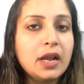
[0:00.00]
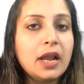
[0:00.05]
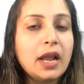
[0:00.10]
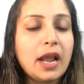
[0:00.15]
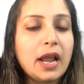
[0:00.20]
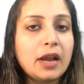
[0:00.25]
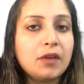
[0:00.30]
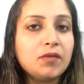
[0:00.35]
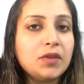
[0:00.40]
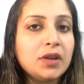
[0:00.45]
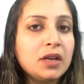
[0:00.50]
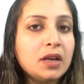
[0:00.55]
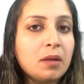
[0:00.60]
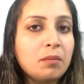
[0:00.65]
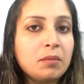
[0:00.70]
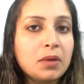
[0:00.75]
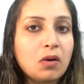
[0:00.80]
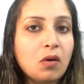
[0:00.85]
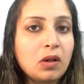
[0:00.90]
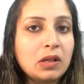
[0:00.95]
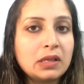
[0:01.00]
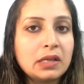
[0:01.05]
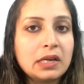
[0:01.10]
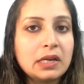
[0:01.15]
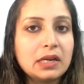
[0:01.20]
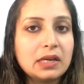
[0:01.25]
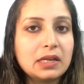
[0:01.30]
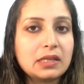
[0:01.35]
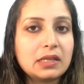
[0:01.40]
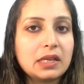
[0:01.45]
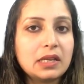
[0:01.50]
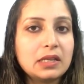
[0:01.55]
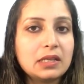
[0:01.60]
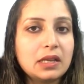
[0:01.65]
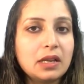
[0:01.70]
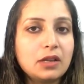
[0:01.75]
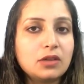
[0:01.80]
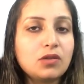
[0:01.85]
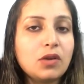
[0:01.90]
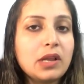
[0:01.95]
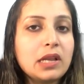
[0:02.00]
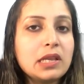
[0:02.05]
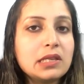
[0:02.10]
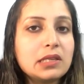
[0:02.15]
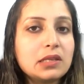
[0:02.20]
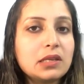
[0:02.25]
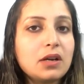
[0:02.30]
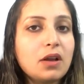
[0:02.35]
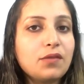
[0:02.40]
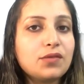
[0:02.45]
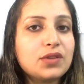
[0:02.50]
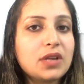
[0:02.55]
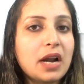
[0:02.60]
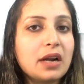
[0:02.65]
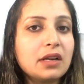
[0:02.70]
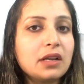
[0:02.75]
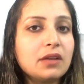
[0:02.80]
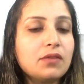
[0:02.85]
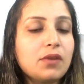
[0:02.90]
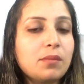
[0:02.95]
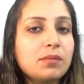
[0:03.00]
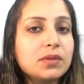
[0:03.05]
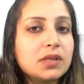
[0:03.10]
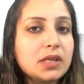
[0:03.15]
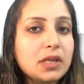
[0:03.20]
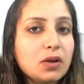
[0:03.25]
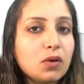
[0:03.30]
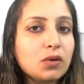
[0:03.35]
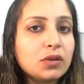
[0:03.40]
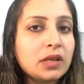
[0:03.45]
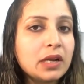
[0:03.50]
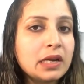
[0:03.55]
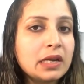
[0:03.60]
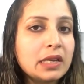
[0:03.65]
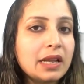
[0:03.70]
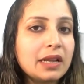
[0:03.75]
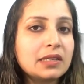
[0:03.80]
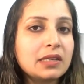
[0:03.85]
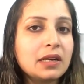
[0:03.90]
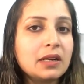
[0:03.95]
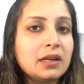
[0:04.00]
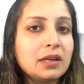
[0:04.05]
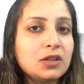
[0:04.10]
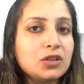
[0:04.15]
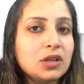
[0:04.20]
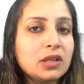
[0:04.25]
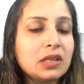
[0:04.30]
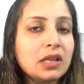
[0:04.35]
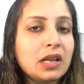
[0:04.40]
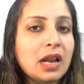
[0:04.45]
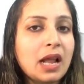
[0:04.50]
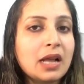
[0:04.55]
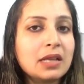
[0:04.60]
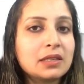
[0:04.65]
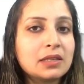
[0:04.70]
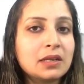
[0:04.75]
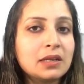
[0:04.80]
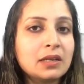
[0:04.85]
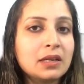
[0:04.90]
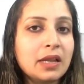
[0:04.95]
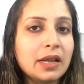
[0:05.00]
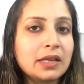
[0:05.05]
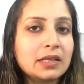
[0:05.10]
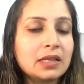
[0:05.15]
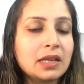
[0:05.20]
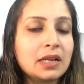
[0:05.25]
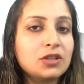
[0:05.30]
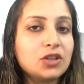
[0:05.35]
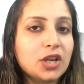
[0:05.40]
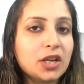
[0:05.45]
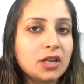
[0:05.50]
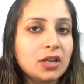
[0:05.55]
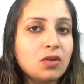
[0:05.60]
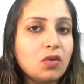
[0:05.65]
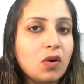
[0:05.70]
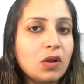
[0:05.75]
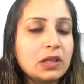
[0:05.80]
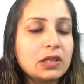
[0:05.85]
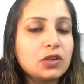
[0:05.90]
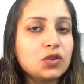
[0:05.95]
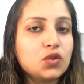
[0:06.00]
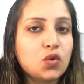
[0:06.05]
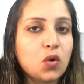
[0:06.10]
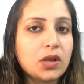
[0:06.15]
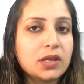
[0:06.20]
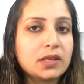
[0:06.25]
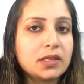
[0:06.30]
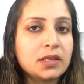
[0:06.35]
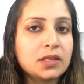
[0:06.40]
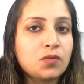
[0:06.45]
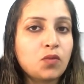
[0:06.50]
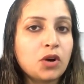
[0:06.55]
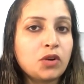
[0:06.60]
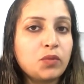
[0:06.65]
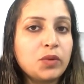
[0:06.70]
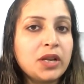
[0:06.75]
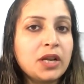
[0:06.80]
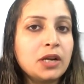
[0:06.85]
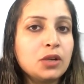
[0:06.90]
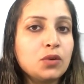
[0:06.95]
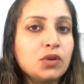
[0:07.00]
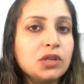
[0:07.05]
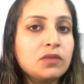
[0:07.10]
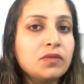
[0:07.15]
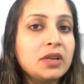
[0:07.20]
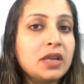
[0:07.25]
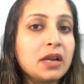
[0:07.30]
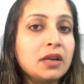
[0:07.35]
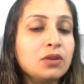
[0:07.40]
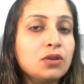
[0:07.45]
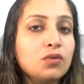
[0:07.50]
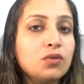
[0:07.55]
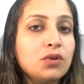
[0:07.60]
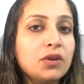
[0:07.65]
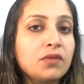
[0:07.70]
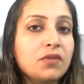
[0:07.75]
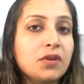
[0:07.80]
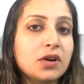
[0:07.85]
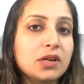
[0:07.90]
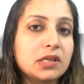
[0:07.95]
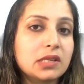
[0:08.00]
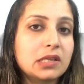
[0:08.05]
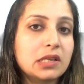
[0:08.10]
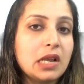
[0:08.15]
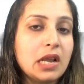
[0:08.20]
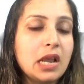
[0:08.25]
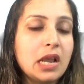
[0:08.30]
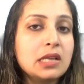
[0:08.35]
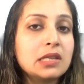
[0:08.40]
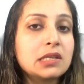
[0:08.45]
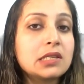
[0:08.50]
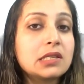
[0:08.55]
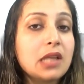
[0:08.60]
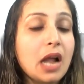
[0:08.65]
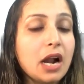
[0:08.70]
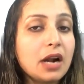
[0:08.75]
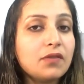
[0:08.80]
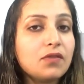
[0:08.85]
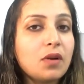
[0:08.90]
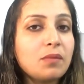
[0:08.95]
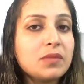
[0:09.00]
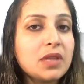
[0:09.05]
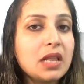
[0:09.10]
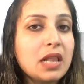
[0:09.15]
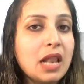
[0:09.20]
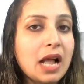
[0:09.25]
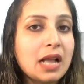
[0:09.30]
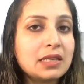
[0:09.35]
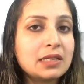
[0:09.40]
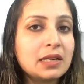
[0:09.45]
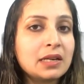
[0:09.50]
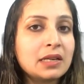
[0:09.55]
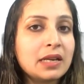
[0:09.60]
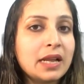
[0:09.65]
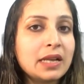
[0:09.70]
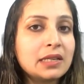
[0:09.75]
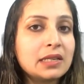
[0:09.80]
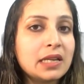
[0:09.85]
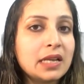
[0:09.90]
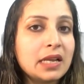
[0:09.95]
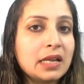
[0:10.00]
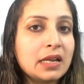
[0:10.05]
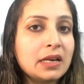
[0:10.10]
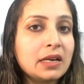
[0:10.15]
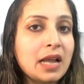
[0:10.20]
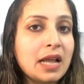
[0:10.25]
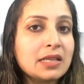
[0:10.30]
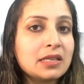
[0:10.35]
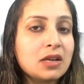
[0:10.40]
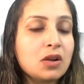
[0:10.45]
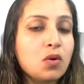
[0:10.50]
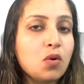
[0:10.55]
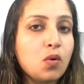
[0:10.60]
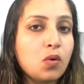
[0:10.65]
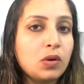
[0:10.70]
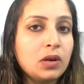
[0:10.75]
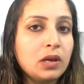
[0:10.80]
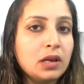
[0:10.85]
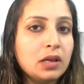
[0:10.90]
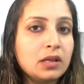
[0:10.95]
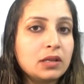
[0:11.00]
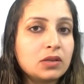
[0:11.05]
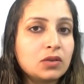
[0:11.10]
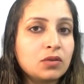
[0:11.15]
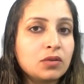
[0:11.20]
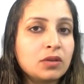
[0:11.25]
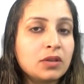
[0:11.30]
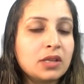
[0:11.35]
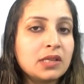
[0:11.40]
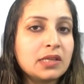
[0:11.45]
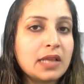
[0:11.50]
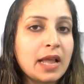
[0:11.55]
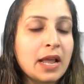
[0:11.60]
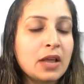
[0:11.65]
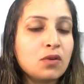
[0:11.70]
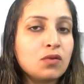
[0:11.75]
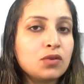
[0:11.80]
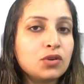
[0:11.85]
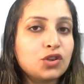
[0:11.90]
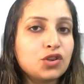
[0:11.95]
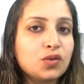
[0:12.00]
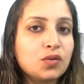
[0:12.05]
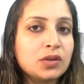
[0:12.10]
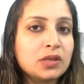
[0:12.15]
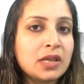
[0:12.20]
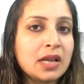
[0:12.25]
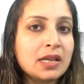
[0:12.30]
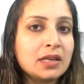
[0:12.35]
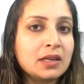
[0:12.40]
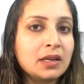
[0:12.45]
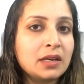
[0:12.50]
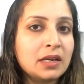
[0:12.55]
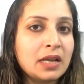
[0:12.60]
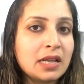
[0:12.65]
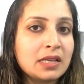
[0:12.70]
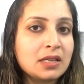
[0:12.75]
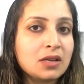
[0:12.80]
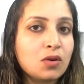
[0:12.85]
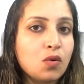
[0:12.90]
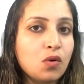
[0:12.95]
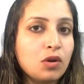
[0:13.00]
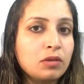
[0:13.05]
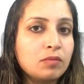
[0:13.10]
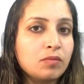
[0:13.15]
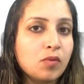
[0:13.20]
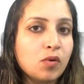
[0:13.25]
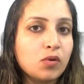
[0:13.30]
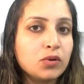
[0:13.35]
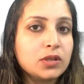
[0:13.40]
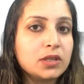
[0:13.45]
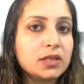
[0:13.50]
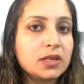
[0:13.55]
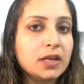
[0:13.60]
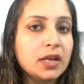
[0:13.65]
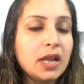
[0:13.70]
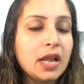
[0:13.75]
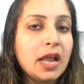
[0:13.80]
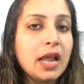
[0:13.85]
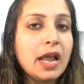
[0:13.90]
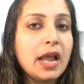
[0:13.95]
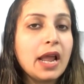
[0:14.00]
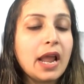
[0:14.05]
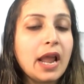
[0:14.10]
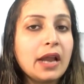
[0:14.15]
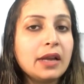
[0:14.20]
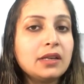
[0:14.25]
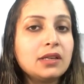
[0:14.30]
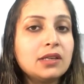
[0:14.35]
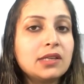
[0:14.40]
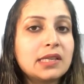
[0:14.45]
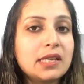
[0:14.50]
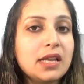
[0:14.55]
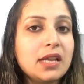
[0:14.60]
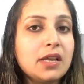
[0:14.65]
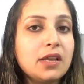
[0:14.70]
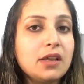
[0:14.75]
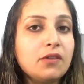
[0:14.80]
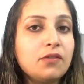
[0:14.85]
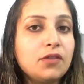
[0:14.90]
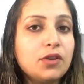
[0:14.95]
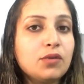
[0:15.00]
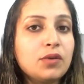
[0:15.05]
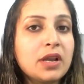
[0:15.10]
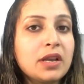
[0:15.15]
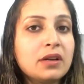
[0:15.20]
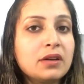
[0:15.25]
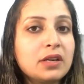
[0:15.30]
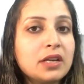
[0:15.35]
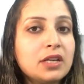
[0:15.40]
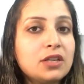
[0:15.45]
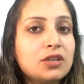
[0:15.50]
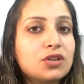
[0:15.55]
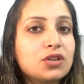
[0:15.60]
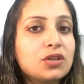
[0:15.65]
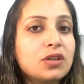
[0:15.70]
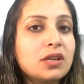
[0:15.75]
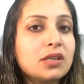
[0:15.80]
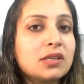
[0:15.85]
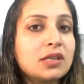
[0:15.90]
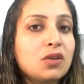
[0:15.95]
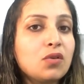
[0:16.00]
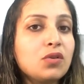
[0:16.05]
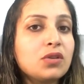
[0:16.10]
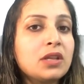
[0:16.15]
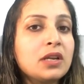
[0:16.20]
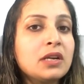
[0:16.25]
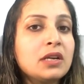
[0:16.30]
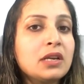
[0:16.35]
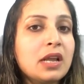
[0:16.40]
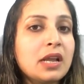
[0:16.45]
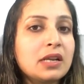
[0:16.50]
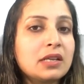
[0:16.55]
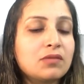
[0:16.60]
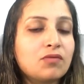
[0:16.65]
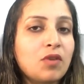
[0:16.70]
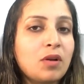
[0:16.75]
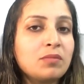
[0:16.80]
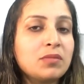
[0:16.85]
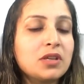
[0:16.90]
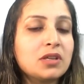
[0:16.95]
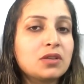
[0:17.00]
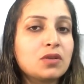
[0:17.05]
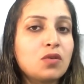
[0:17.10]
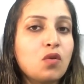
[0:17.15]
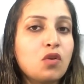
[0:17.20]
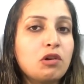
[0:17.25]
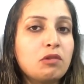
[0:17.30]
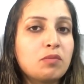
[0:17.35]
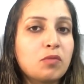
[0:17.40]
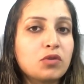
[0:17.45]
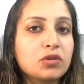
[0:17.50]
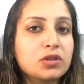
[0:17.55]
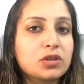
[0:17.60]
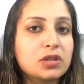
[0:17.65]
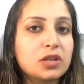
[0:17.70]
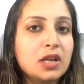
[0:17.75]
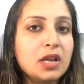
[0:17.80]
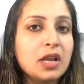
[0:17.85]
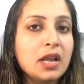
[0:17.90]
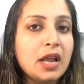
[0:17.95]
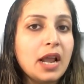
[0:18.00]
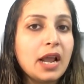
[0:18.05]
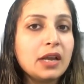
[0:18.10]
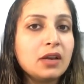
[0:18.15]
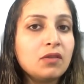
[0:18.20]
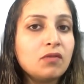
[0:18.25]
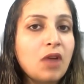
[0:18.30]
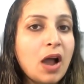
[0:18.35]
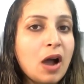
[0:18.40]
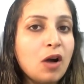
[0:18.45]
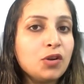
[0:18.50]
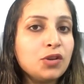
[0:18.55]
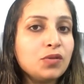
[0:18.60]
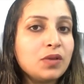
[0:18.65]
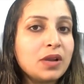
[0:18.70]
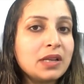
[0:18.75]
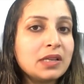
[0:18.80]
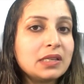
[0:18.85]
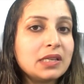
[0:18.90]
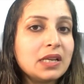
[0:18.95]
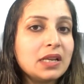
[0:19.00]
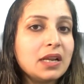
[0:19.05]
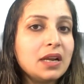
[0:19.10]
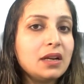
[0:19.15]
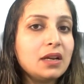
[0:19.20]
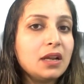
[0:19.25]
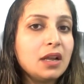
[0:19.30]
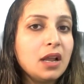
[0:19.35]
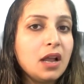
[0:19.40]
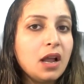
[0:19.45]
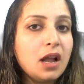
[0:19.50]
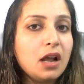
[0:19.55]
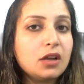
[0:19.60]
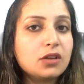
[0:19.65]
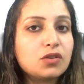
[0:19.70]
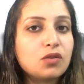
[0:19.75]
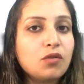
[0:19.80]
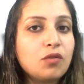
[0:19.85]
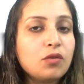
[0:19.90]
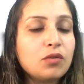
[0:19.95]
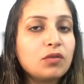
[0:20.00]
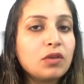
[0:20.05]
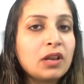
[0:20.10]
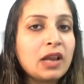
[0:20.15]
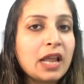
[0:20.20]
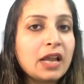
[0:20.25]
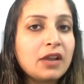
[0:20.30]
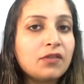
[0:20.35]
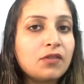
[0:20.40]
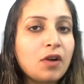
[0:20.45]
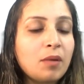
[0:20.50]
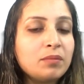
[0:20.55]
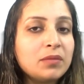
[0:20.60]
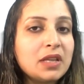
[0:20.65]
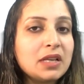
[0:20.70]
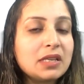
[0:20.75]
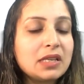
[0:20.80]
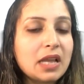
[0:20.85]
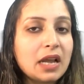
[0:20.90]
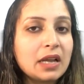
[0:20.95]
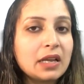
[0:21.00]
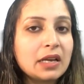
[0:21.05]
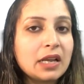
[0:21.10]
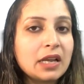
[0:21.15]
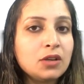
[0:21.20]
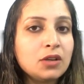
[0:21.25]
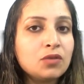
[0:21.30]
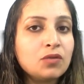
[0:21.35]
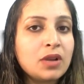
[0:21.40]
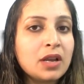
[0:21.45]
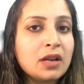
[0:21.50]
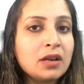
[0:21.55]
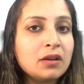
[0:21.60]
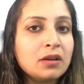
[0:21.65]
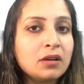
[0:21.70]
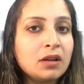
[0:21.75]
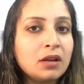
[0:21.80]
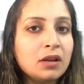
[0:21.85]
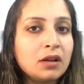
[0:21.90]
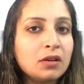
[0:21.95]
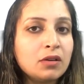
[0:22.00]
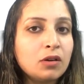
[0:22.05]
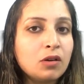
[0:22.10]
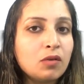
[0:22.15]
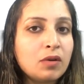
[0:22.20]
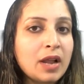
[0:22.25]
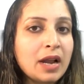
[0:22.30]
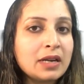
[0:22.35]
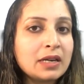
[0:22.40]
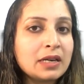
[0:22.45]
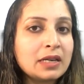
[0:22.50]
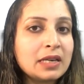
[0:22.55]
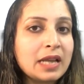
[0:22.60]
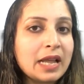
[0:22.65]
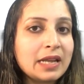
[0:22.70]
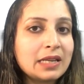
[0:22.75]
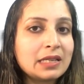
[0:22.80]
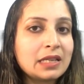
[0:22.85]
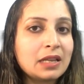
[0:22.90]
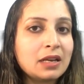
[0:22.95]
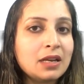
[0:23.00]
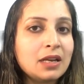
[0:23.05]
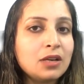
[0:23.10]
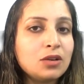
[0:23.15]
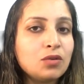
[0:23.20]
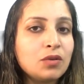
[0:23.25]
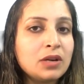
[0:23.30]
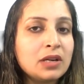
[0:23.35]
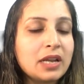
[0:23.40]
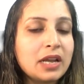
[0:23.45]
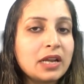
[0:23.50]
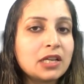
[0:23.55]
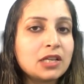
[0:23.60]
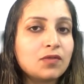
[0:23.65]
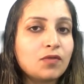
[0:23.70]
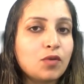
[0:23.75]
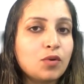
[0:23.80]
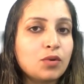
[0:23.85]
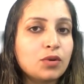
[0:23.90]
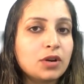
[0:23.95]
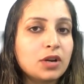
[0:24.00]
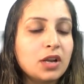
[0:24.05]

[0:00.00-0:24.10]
and we number all the indices. So instead of starting from 0th index and reaching the last index and checking all the choices, what we can do is we can do reverse. Start from the last index, take it as a goal. So this arrow shows it as a goal post, and see if you can reach the 0th index from this goal post. And how you can see it? So like from this array, you can look at index 3 to index 4.